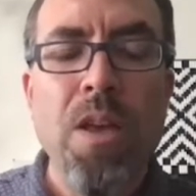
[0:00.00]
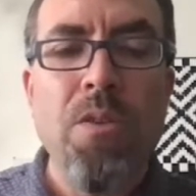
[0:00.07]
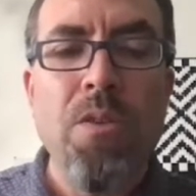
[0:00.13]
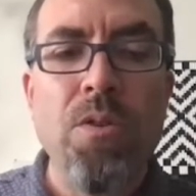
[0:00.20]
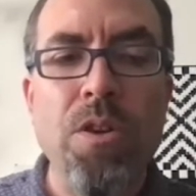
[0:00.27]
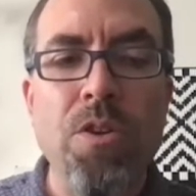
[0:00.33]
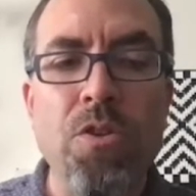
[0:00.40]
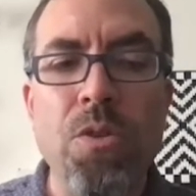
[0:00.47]

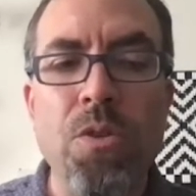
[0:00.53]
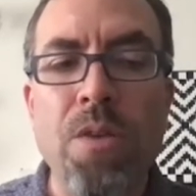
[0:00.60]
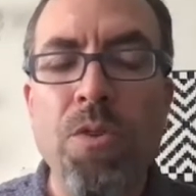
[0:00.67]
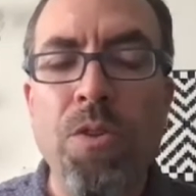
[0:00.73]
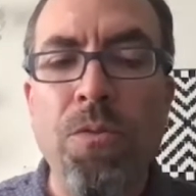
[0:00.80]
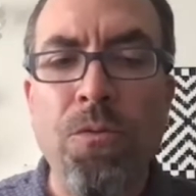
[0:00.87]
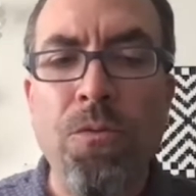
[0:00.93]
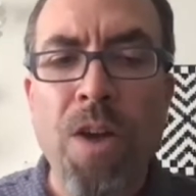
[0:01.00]
Well, you do that
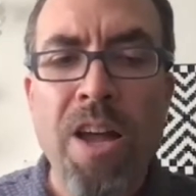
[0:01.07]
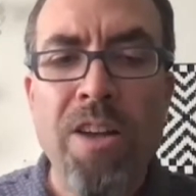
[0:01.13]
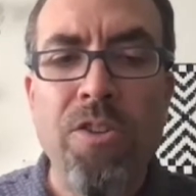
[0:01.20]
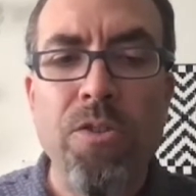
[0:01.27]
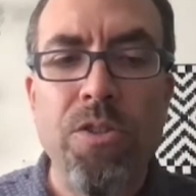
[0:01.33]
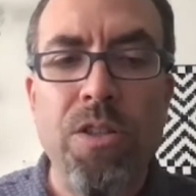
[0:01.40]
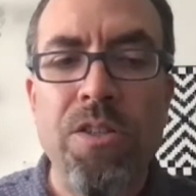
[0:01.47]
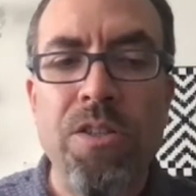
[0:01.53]
with
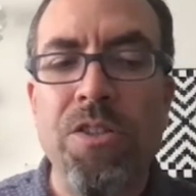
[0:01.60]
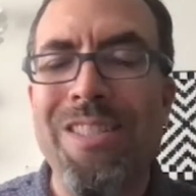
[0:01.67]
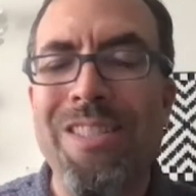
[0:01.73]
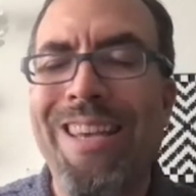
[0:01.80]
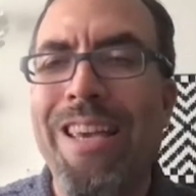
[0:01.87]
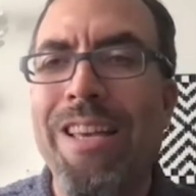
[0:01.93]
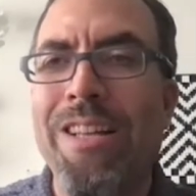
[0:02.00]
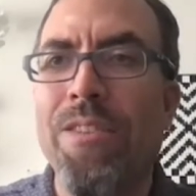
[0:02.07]
fractals because they're
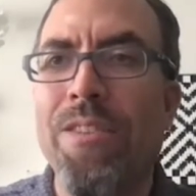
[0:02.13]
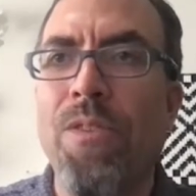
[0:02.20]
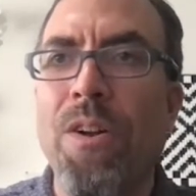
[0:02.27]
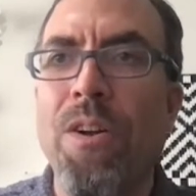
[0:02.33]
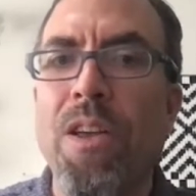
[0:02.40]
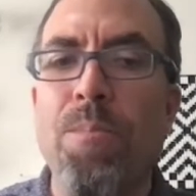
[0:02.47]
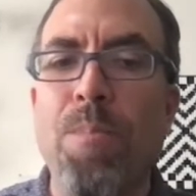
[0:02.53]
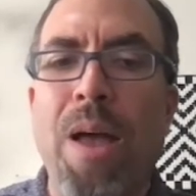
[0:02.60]
scale
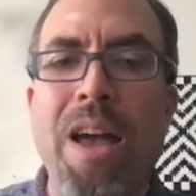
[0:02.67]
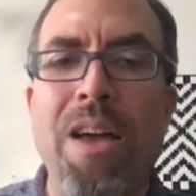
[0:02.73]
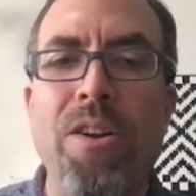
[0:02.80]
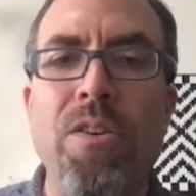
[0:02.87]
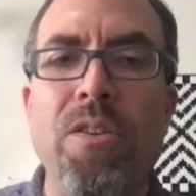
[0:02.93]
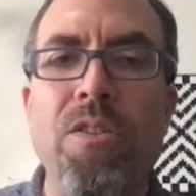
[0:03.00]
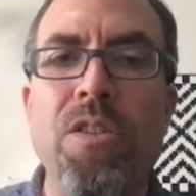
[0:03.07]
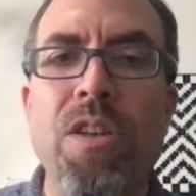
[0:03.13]
invariant
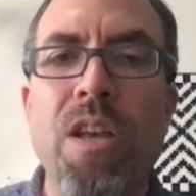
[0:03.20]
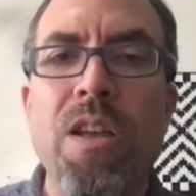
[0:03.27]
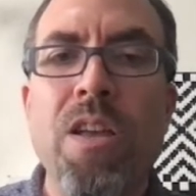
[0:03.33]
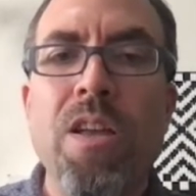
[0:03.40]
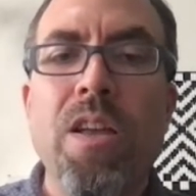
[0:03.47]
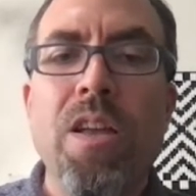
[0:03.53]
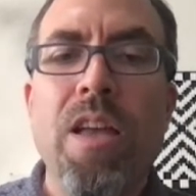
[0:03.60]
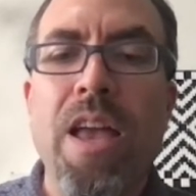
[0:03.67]
patterns,
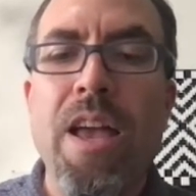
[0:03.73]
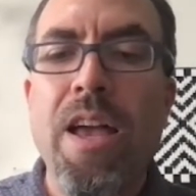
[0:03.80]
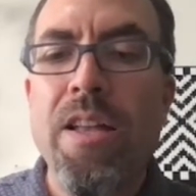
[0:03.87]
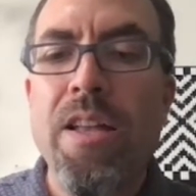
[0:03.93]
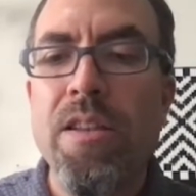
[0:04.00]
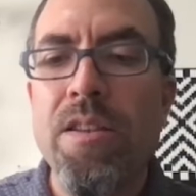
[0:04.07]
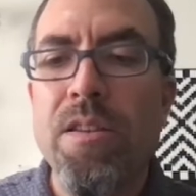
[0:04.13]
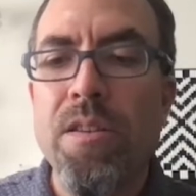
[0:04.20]

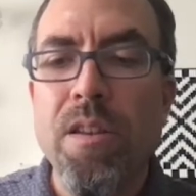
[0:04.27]
and